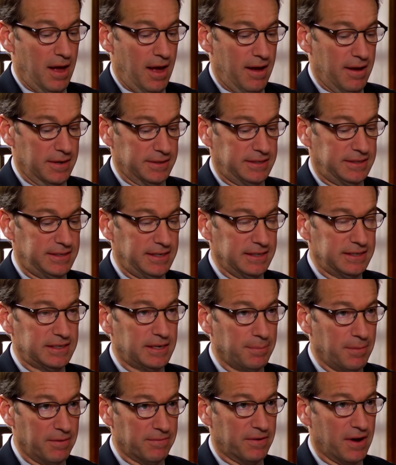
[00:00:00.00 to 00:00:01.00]
a
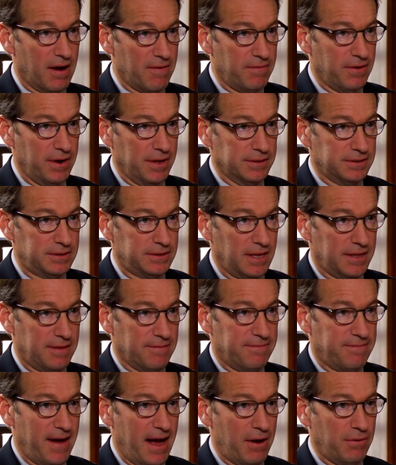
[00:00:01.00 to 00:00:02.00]
system of governance that
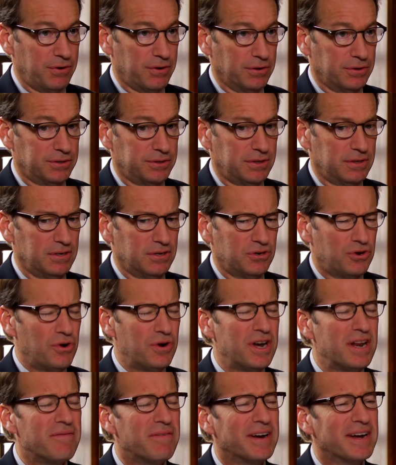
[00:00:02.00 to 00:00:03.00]
the founders
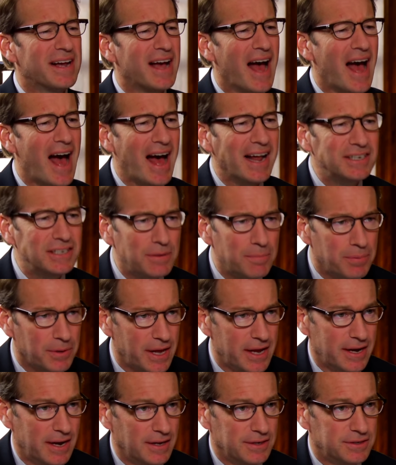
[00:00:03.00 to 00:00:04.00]
couldn't even
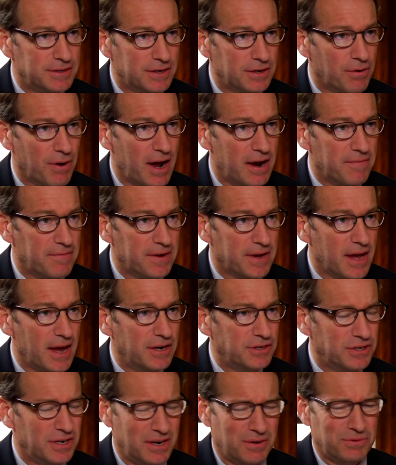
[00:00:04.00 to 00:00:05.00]
contemplate instant
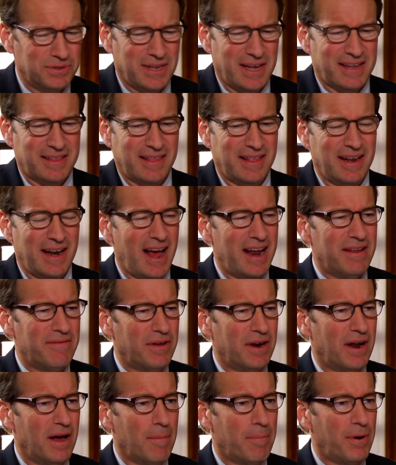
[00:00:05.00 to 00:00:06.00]
gratification. It was like not
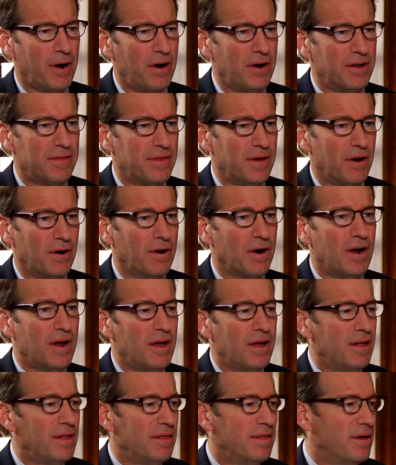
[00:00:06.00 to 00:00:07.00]
even a part of their
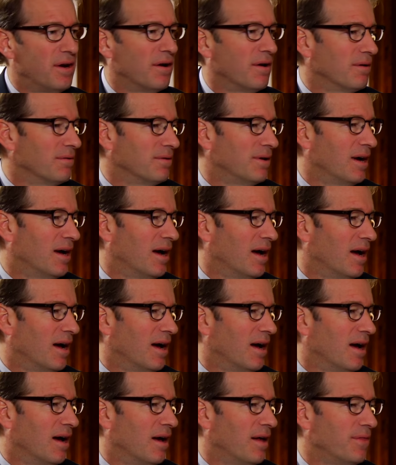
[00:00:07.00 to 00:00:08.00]

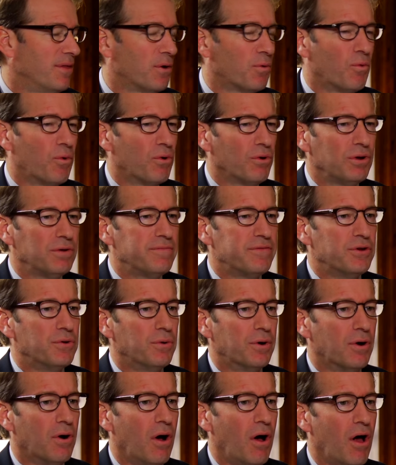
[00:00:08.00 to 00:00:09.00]

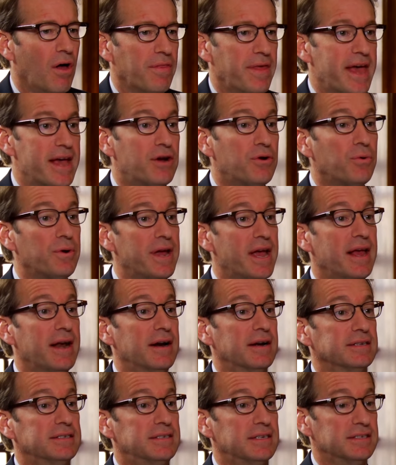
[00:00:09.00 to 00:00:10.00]
worldview at all. They
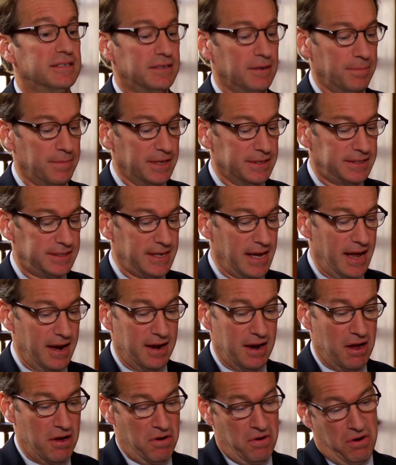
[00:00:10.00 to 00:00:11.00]
created a system that
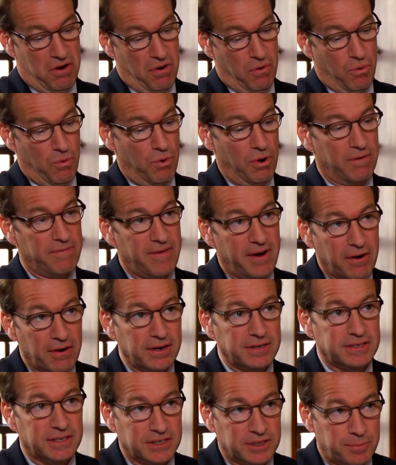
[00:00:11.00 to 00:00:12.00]
said, we're
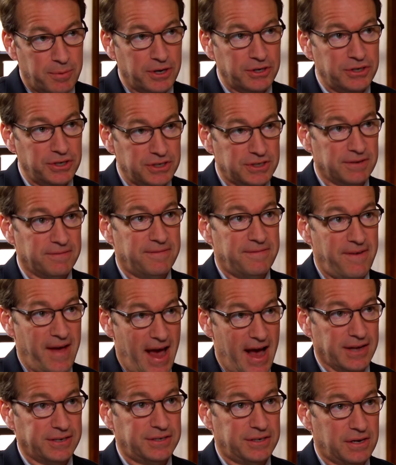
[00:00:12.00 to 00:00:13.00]
very suspicious of
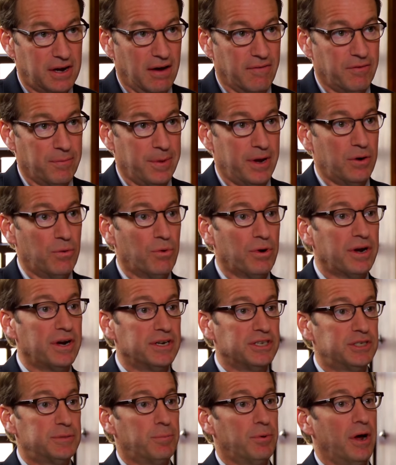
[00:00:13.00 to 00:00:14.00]
fast government. We're
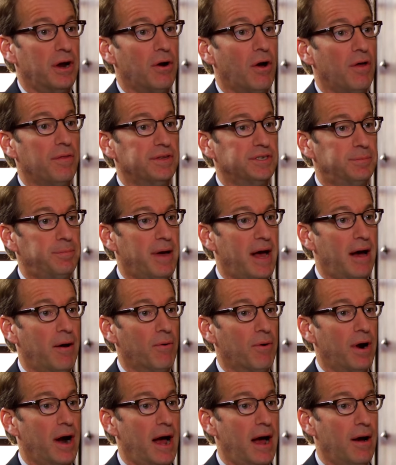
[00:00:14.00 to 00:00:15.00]
going to spread all this
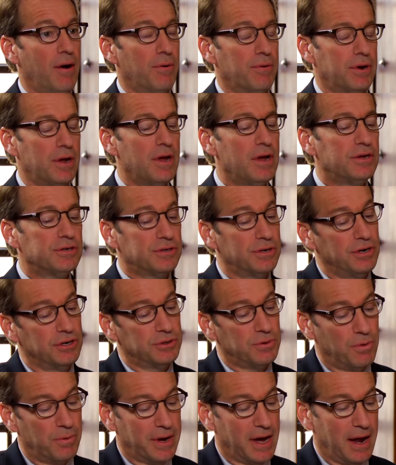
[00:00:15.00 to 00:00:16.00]
power out. So
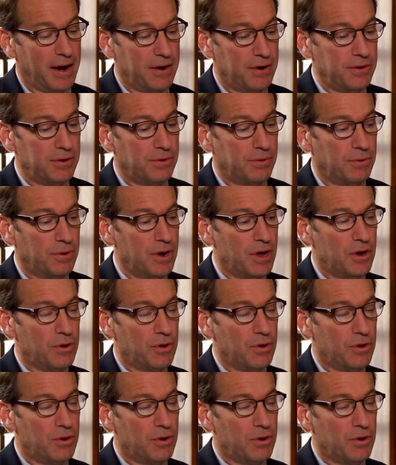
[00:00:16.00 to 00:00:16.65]
here's what we got to do.